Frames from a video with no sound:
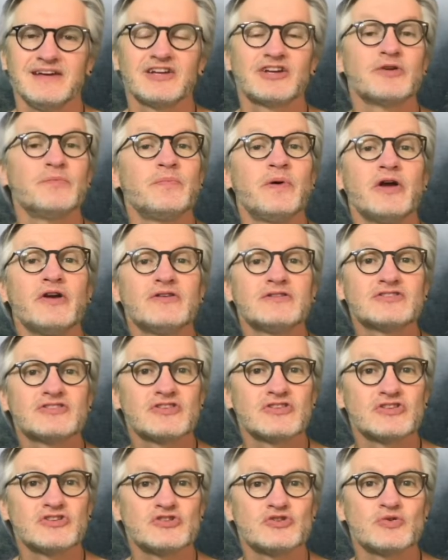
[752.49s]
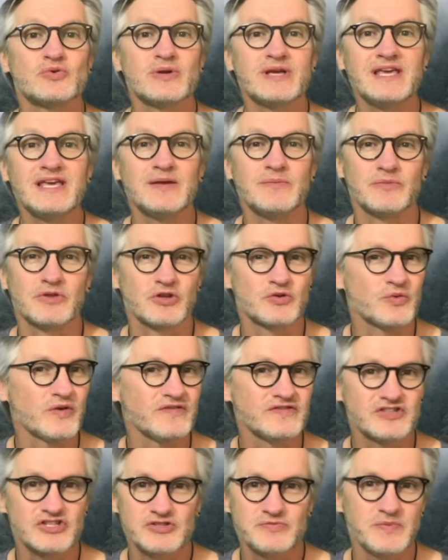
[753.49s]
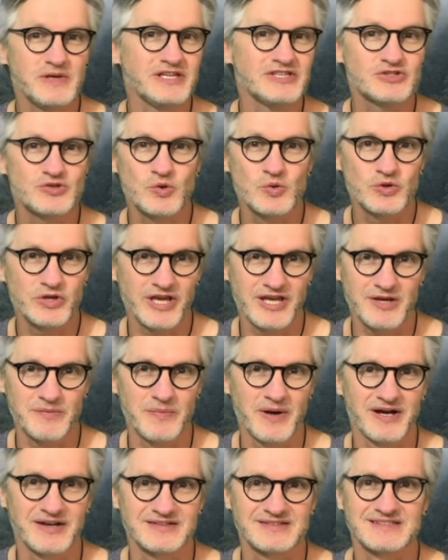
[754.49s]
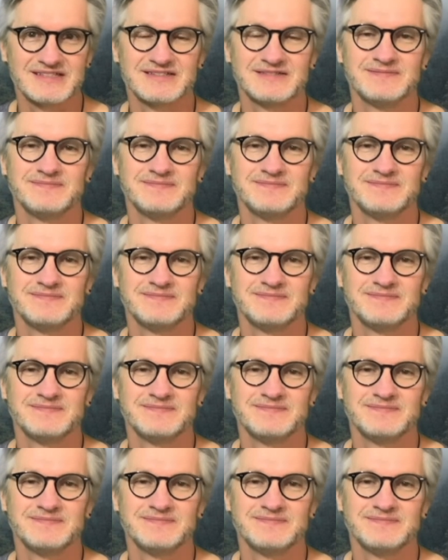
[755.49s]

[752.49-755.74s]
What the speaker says: Compare it to the dream that we've just been talking about.